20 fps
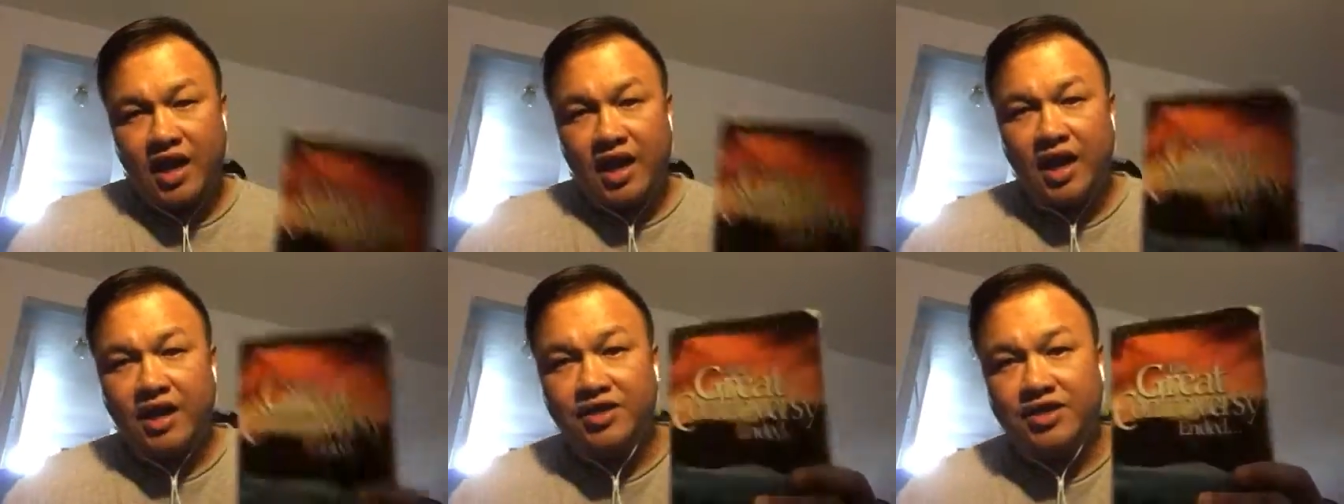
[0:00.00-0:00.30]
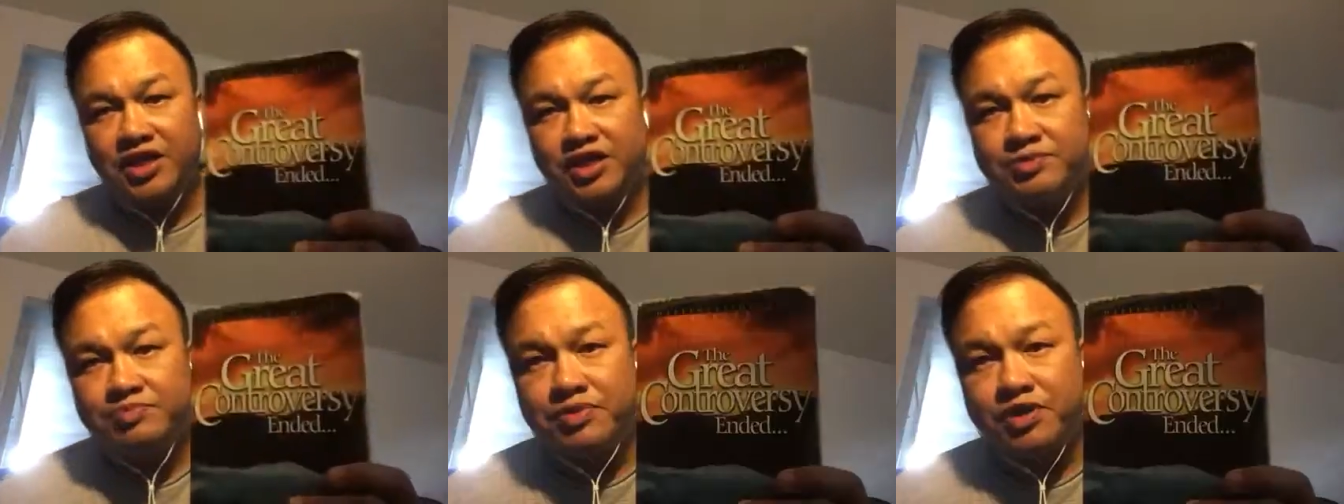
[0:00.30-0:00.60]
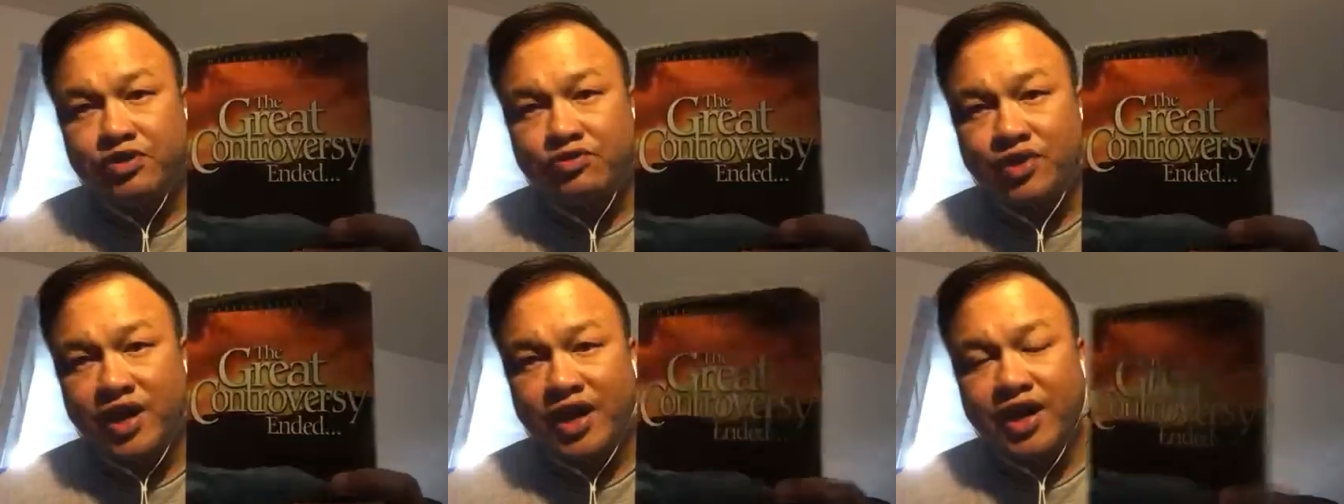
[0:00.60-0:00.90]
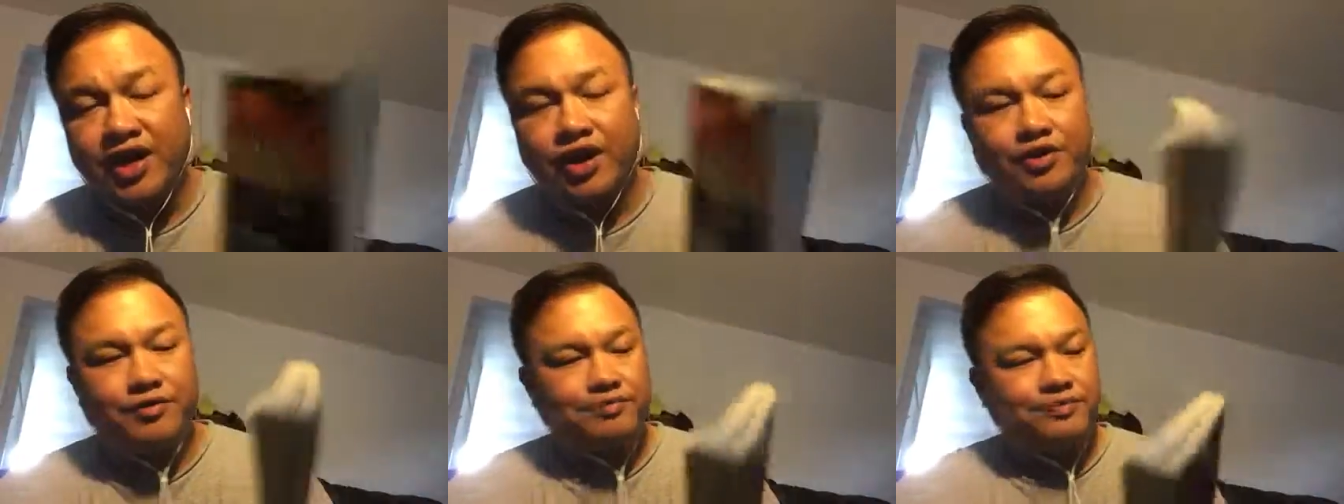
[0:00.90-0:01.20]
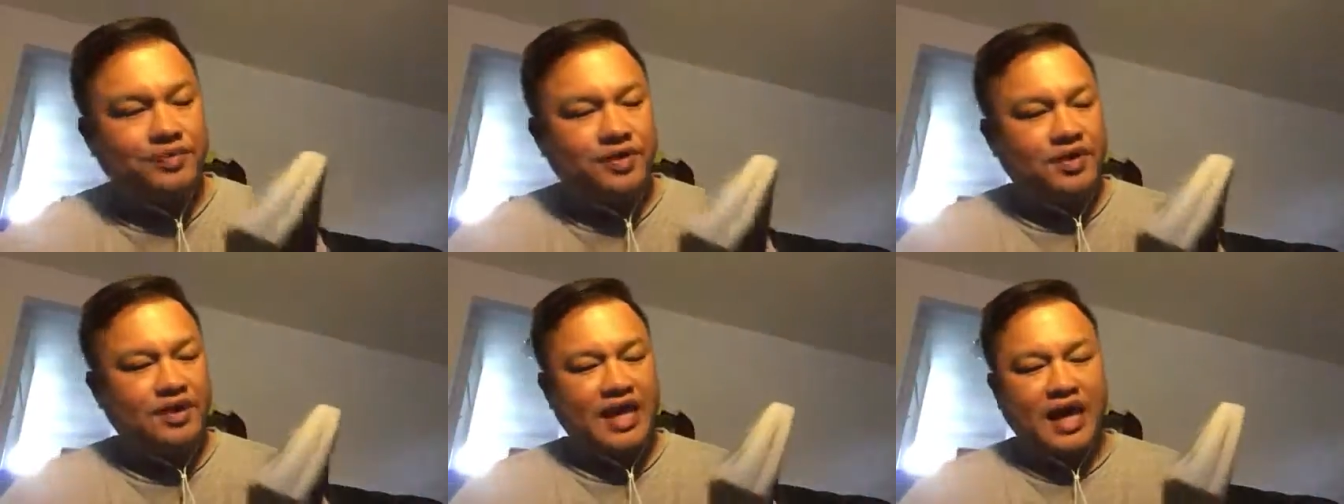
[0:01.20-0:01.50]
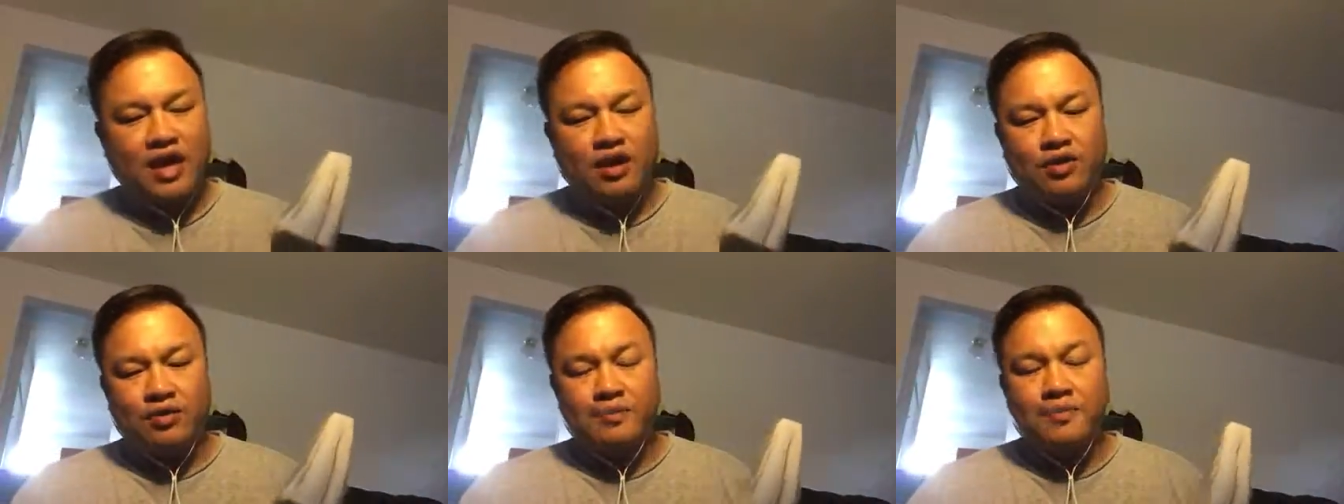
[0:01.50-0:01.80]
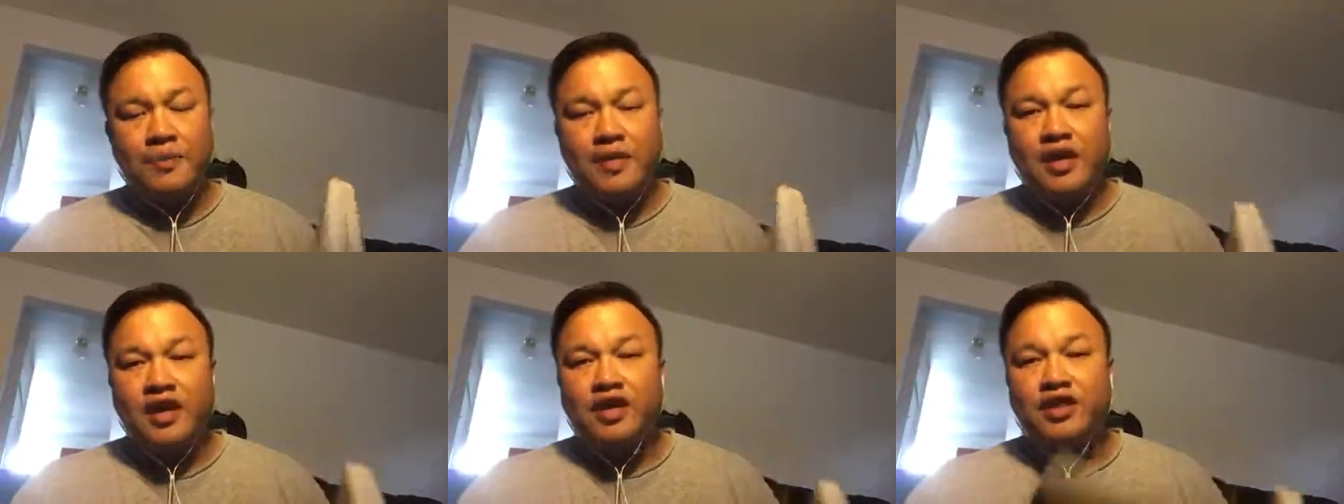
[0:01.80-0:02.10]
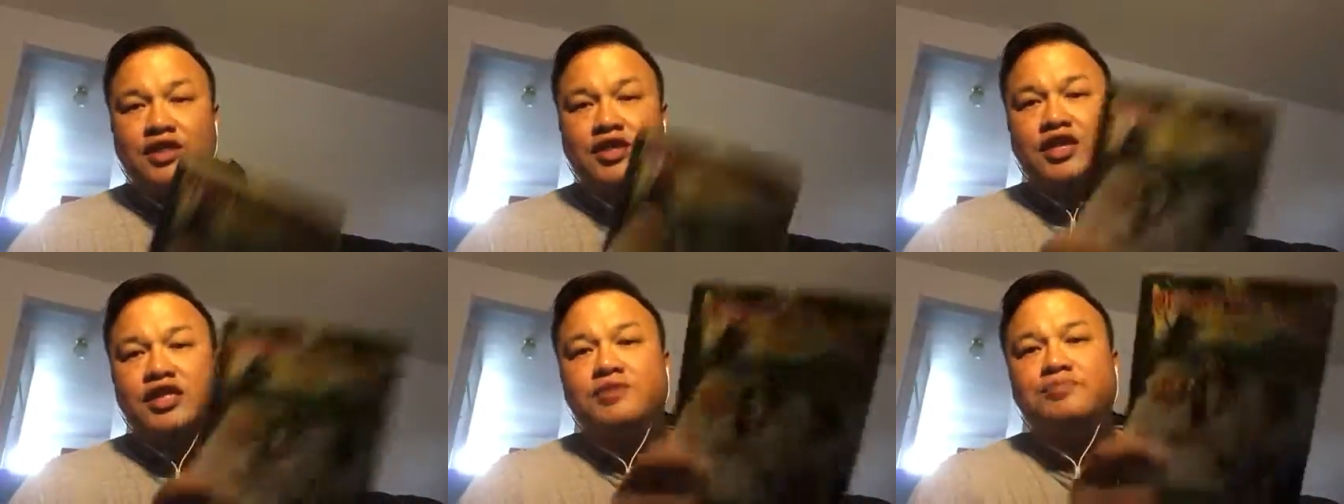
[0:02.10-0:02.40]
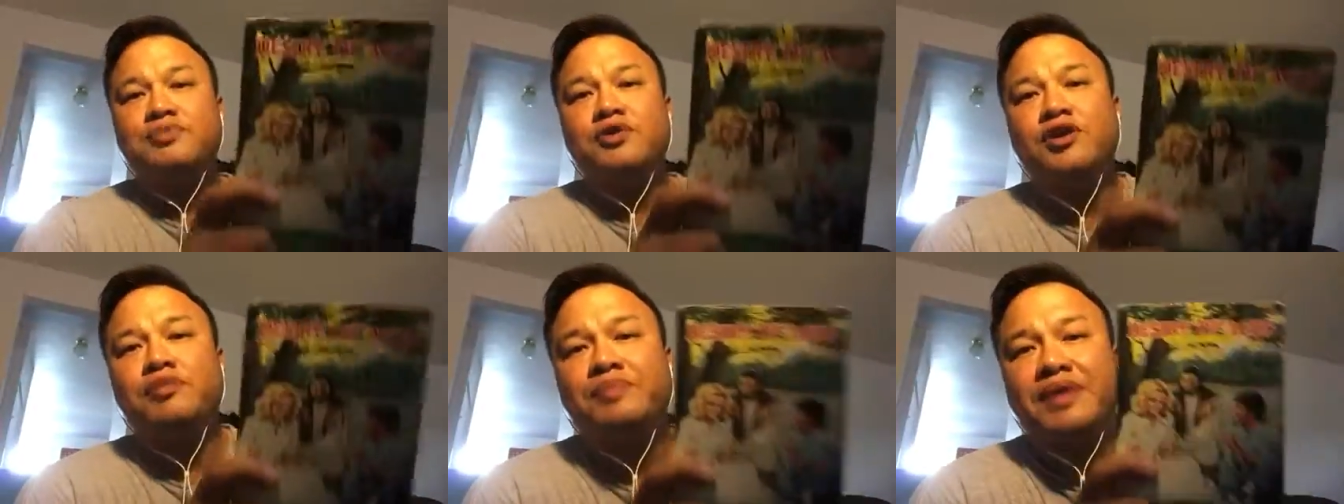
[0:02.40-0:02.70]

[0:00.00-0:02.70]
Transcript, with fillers: And this book right here. Now, this book